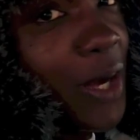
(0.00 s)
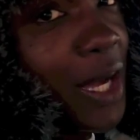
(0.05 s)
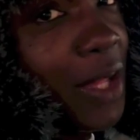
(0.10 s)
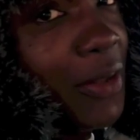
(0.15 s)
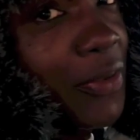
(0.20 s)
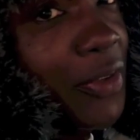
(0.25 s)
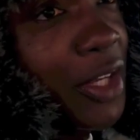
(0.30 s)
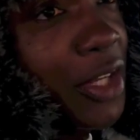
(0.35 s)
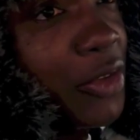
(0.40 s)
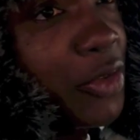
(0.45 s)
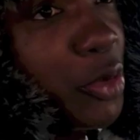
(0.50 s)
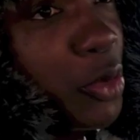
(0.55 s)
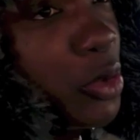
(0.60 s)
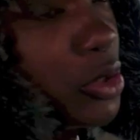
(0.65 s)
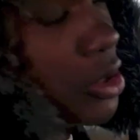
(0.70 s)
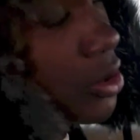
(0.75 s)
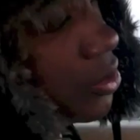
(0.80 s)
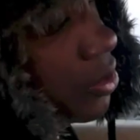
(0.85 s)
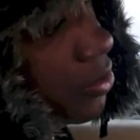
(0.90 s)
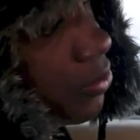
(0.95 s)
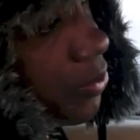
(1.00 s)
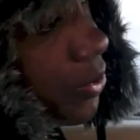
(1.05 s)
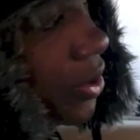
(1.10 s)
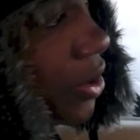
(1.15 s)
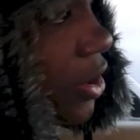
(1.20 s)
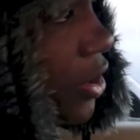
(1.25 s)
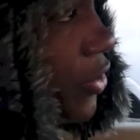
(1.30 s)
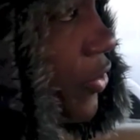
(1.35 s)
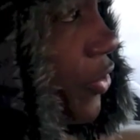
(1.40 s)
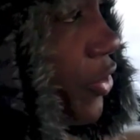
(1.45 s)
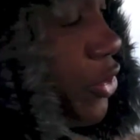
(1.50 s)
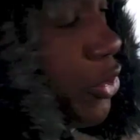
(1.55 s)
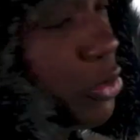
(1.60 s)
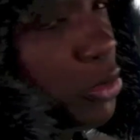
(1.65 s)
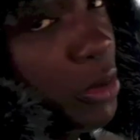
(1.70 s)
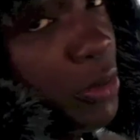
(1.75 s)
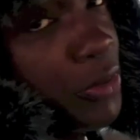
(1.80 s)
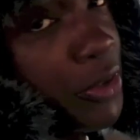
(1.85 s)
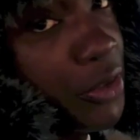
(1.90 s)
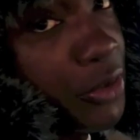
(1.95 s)
out there and do it because this is
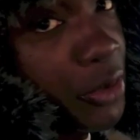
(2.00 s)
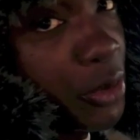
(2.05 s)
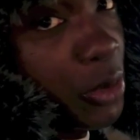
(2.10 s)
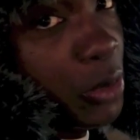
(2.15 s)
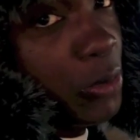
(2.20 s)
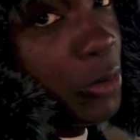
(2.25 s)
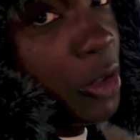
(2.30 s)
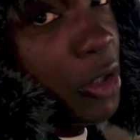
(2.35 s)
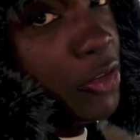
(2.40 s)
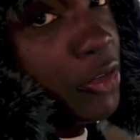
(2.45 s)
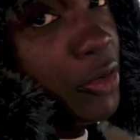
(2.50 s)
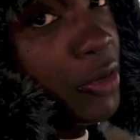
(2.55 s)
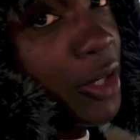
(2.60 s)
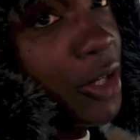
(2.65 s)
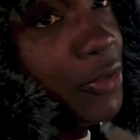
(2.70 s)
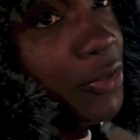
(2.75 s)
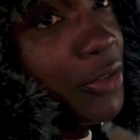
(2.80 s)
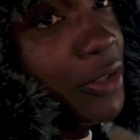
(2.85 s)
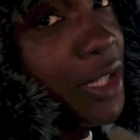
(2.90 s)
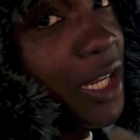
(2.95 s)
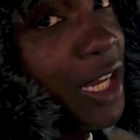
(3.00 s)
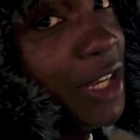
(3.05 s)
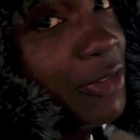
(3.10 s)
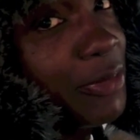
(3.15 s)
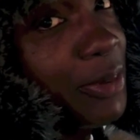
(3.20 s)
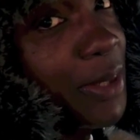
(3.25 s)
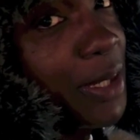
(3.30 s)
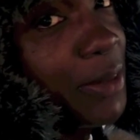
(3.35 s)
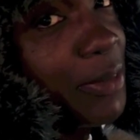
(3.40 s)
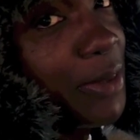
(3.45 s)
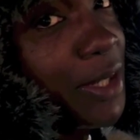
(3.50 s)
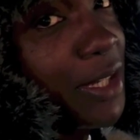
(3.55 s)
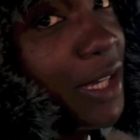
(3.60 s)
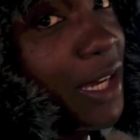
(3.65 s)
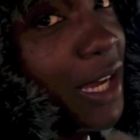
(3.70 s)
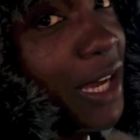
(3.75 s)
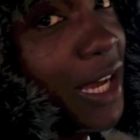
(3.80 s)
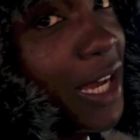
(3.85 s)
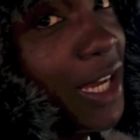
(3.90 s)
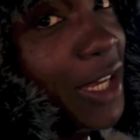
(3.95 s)
what we do. Martial arts for life, baby.
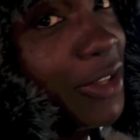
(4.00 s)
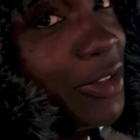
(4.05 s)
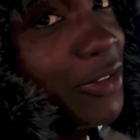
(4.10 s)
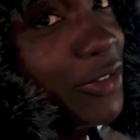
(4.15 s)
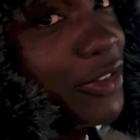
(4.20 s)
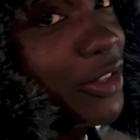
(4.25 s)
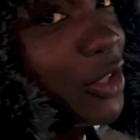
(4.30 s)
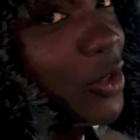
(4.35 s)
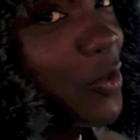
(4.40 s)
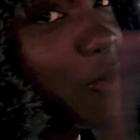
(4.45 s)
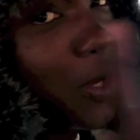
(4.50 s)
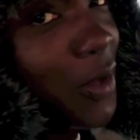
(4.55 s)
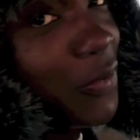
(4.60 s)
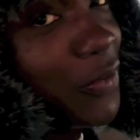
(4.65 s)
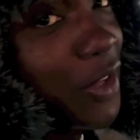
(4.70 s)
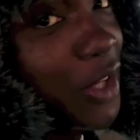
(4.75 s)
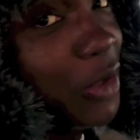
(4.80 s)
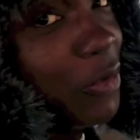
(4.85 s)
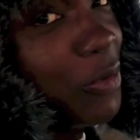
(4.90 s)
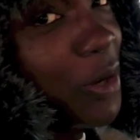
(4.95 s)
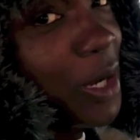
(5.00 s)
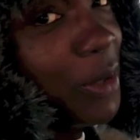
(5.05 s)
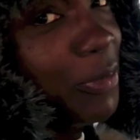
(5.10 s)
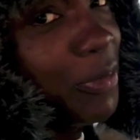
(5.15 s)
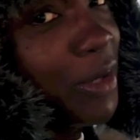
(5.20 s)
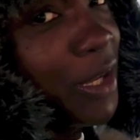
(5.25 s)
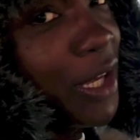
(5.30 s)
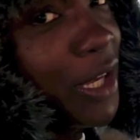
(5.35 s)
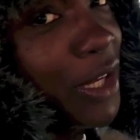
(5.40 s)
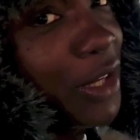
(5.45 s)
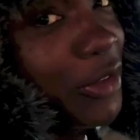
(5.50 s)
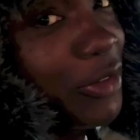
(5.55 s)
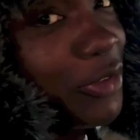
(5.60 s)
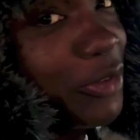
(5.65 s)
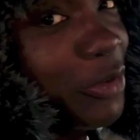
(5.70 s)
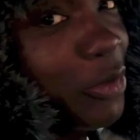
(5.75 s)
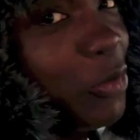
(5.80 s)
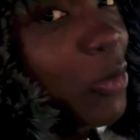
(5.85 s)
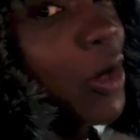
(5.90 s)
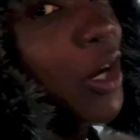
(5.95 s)
All right, see you out there in White Plains.
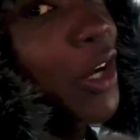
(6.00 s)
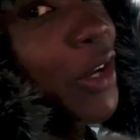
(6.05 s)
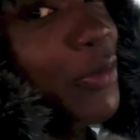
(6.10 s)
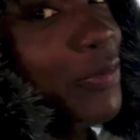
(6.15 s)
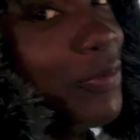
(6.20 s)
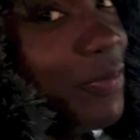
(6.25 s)
One.